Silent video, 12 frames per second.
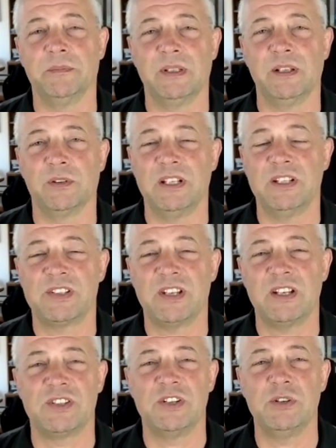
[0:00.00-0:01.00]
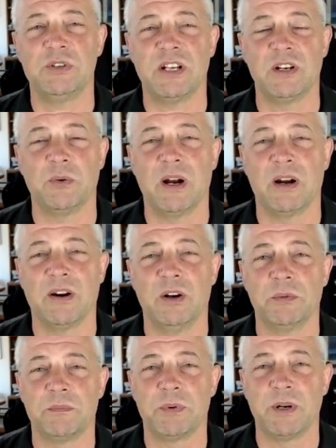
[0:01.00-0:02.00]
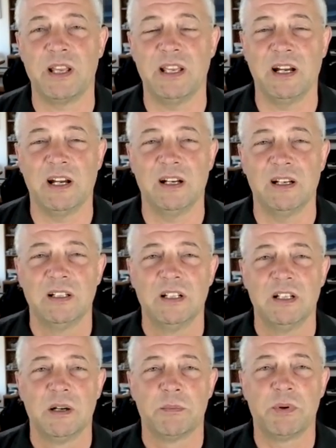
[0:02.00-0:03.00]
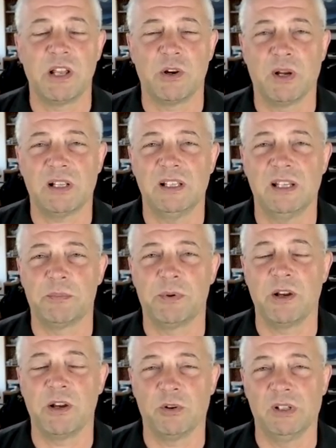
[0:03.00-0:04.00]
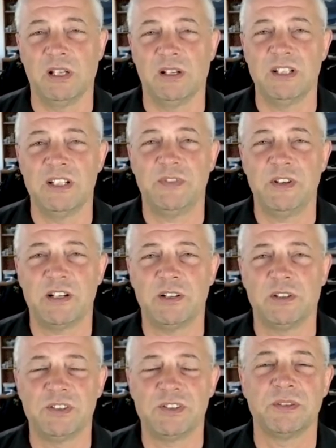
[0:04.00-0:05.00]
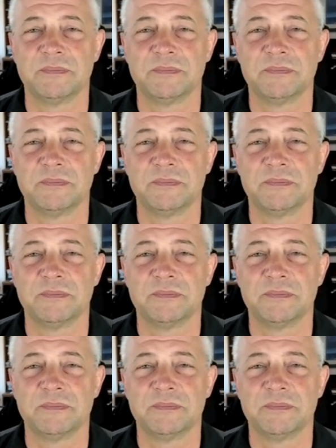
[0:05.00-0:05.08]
These things do tend to wear out pretty quickly and pretty early on these vehicles.